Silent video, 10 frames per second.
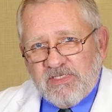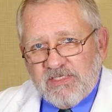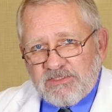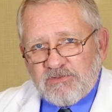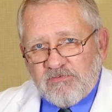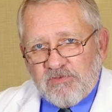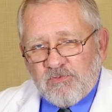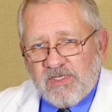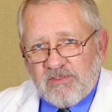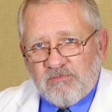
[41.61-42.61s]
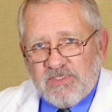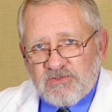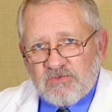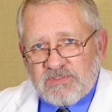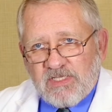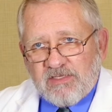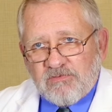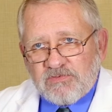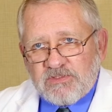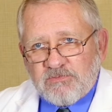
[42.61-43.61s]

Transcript: be a history of irregular menstrual cycles,